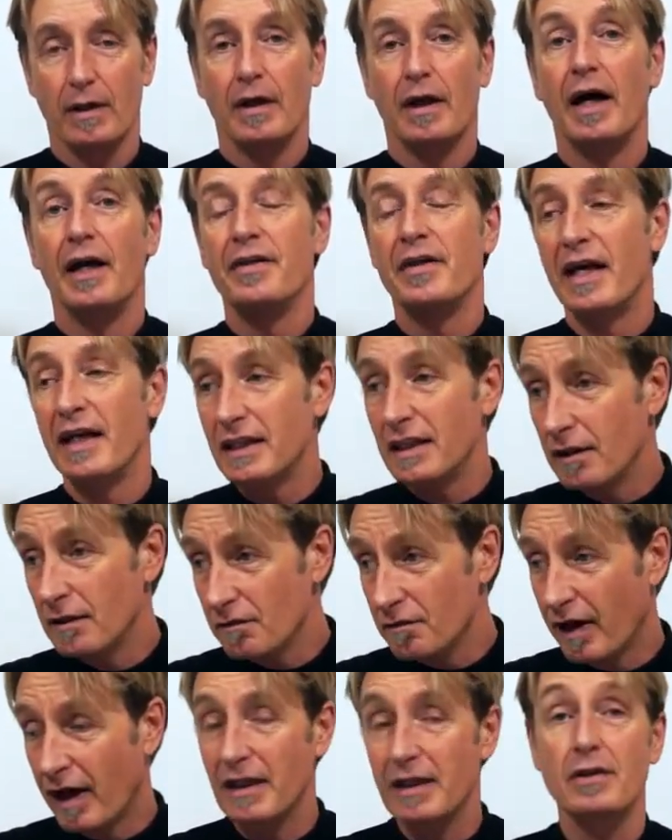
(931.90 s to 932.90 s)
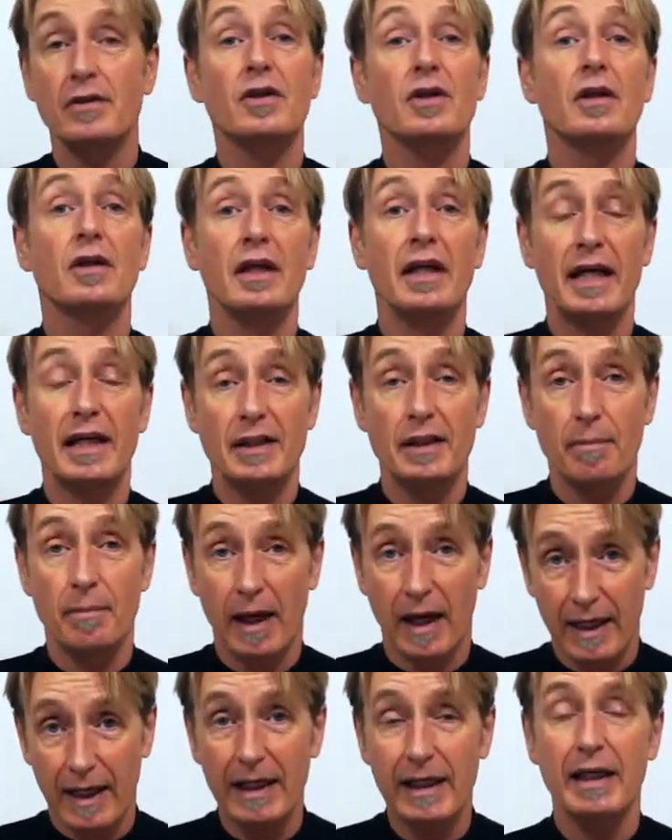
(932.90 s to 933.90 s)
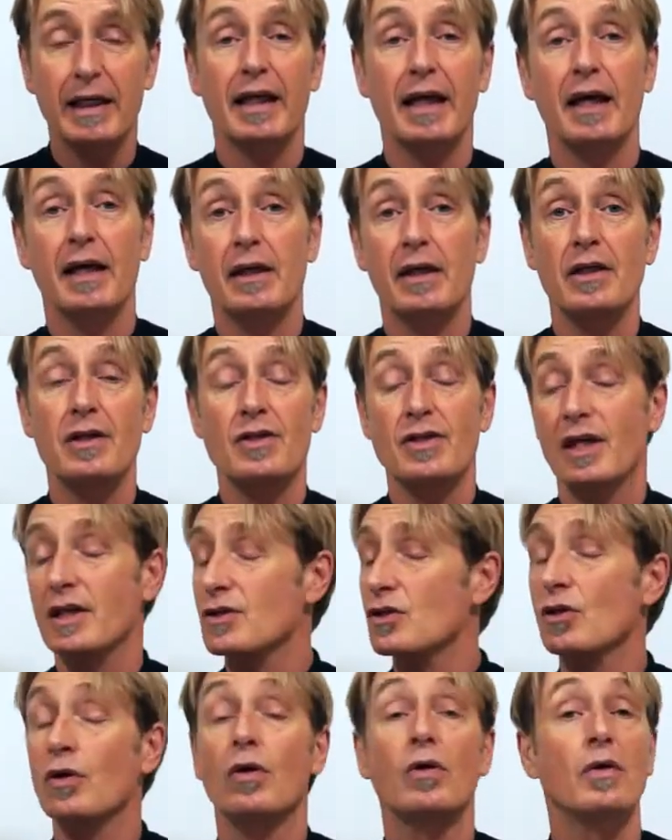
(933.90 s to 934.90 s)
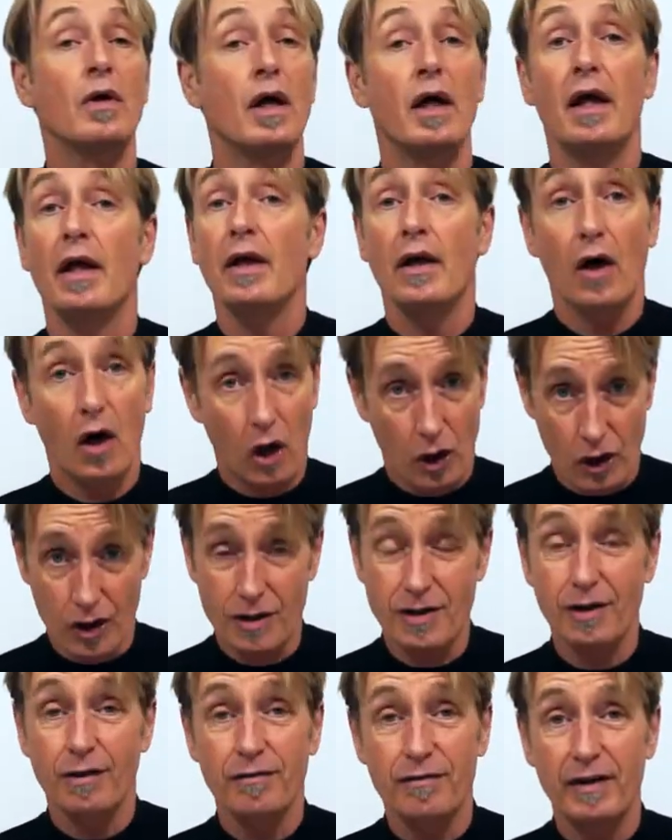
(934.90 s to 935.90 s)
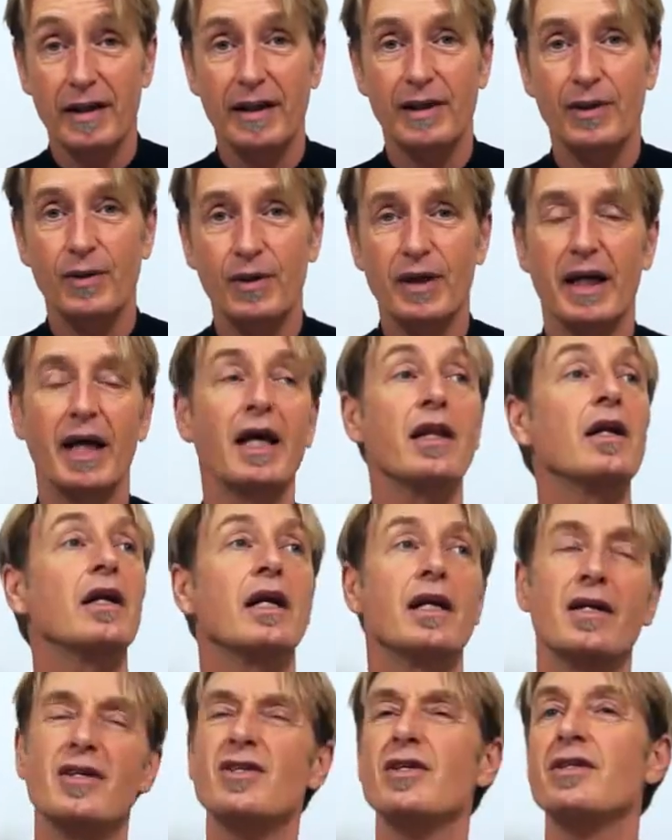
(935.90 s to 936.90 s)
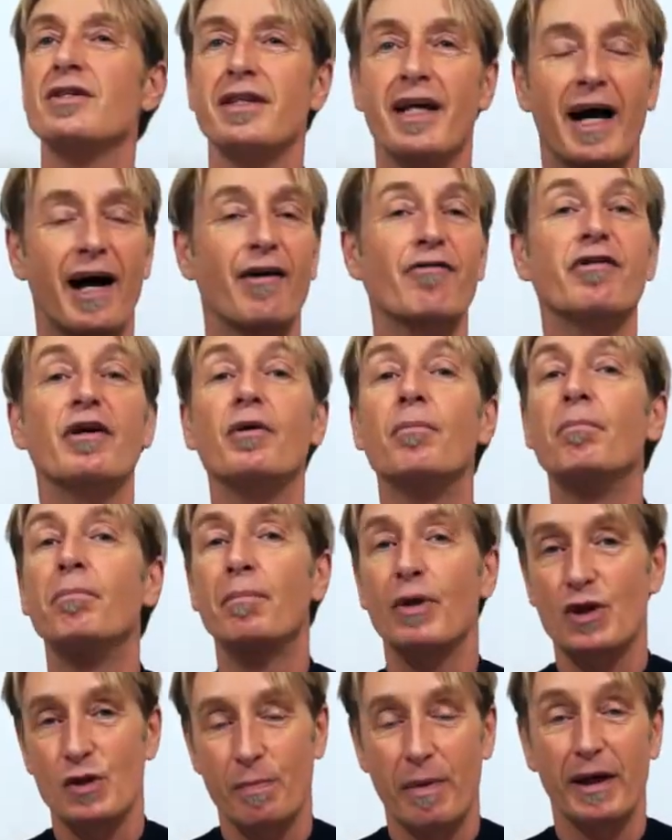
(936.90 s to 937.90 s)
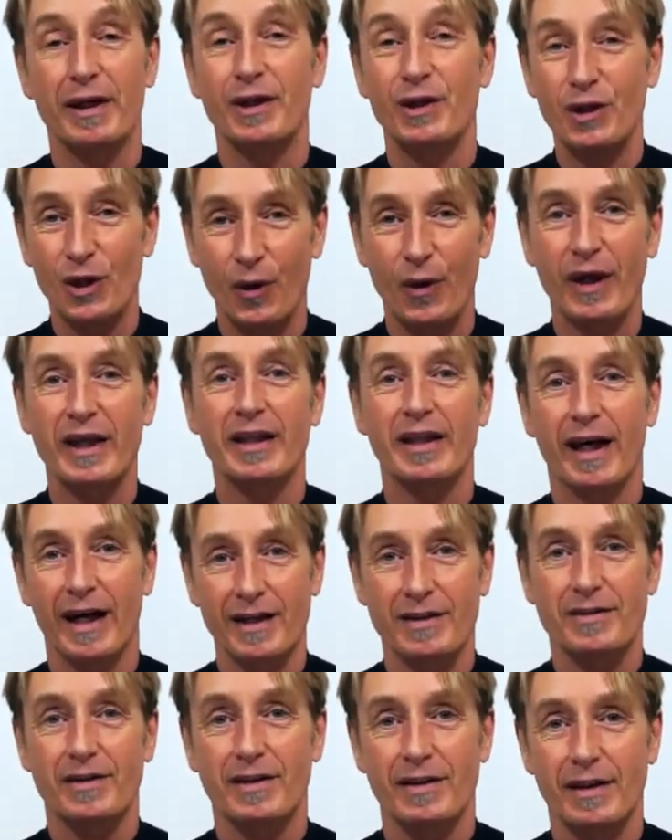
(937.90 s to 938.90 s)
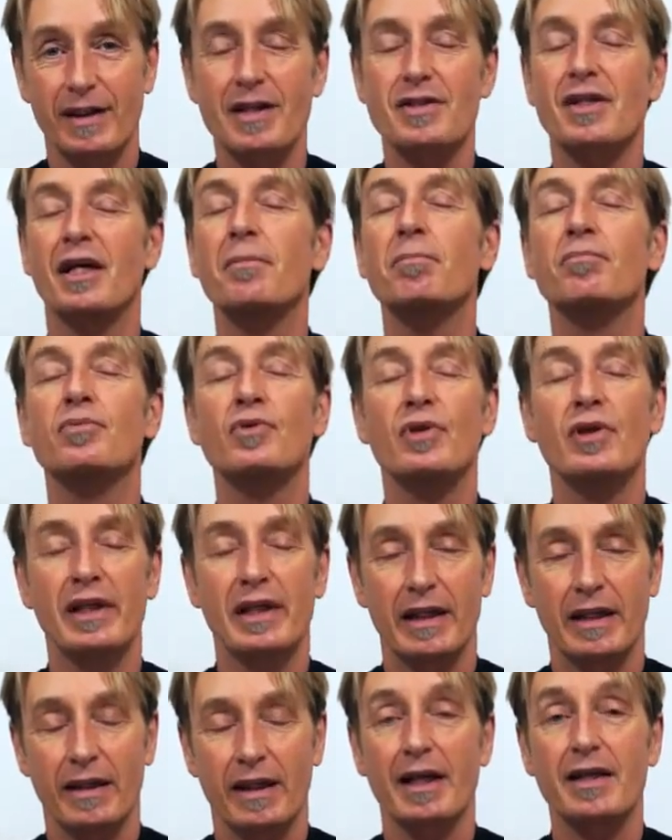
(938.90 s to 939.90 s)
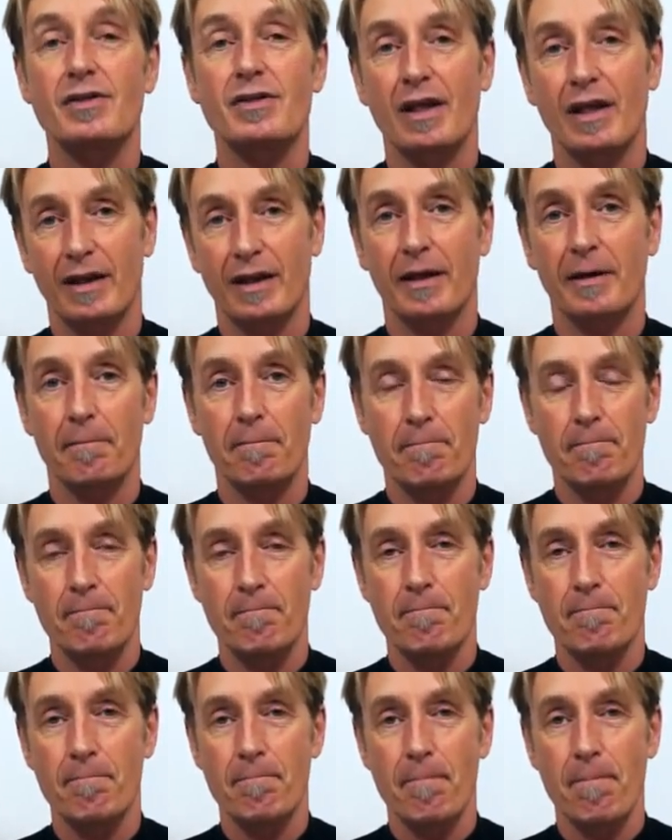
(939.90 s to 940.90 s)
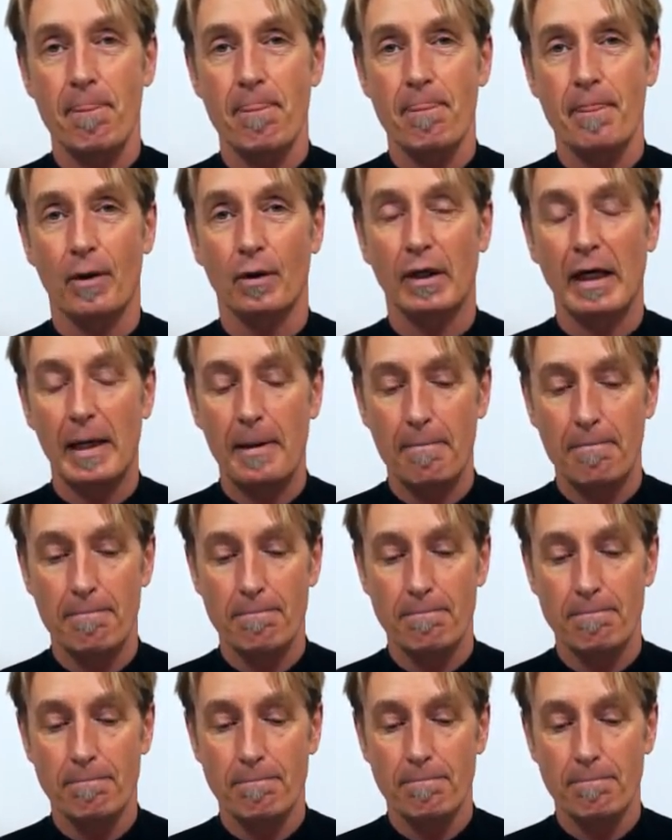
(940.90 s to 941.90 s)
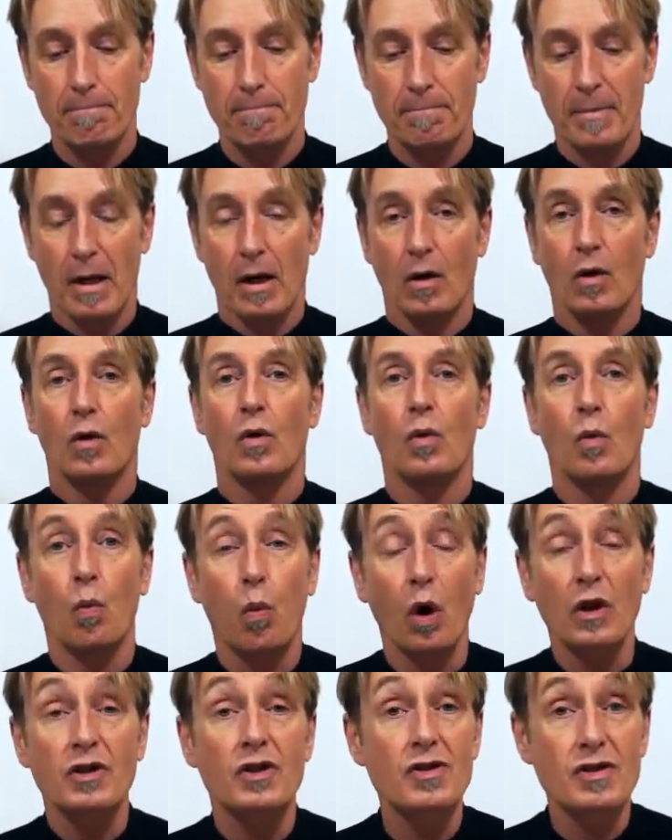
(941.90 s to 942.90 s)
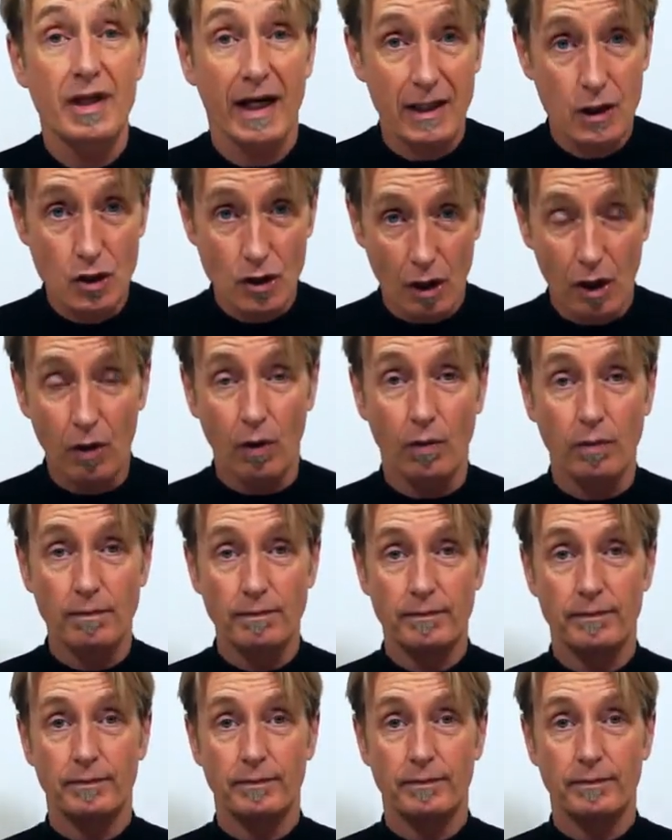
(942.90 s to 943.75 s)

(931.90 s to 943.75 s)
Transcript: And then he invited the lady back in again, and he said, so, are you still feeling okay? The lady said, yeah, I feel much better knowing that. And he said, brilliant, that's it then. Okay? What does that show?